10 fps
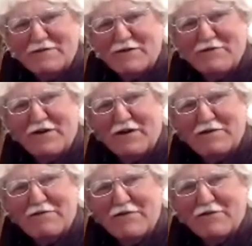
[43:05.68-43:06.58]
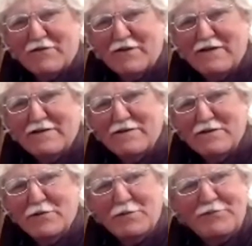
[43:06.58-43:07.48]
far? Feel free to
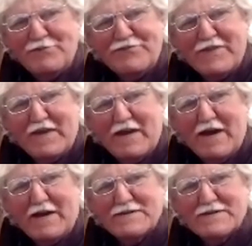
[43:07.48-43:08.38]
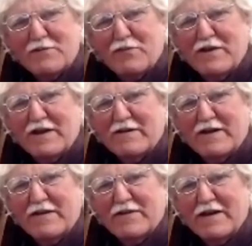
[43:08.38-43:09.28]
ask or point out
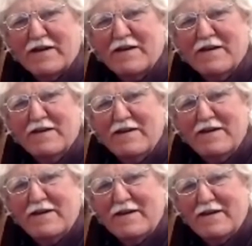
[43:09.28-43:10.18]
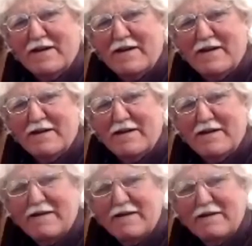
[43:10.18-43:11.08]
anything. And
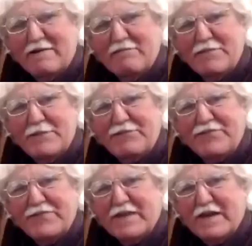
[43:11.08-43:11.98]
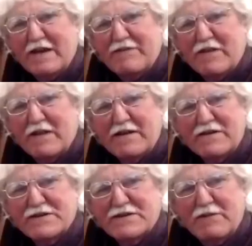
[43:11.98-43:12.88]
if you like, just
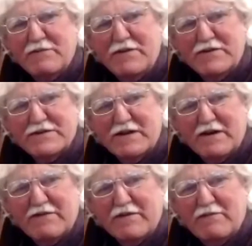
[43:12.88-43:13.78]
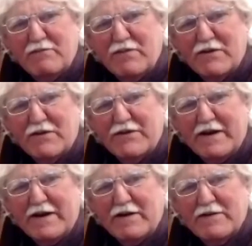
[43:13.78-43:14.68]
unmute yourself and blur it
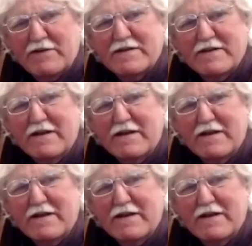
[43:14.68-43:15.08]
out, and